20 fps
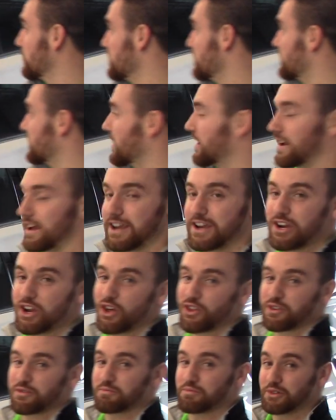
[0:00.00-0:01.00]
we've got
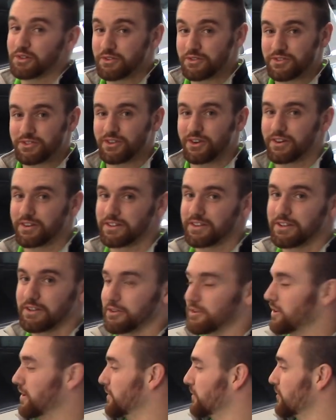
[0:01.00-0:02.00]
another Blue Star
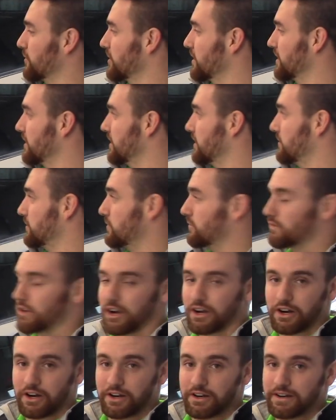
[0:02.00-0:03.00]
deal here for you. If you've
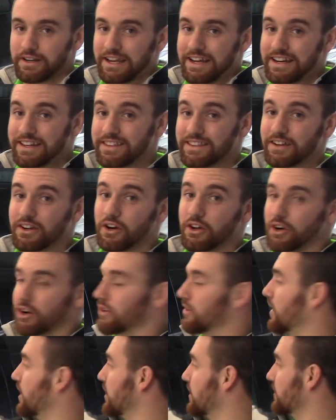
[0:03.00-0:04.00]
not heard anything on our
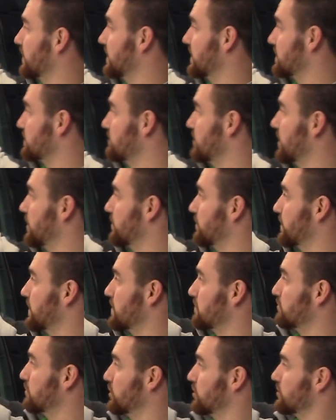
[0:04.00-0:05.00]
lot this month with
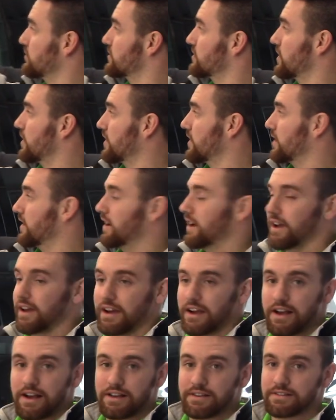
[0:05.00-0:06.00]
a Blue Star,
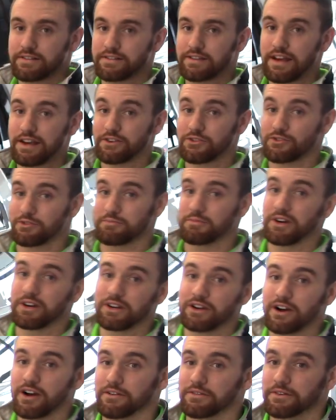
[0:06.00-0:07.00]
has extra
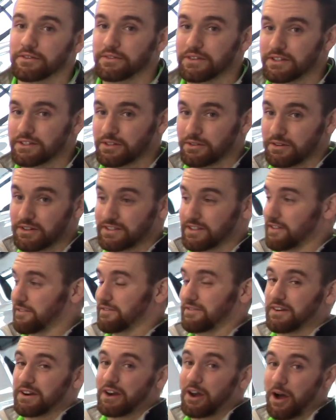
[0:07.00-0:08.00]
money off of it, so it is a
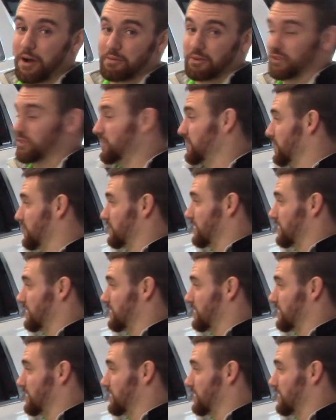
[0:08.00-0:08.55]
phenomenal deal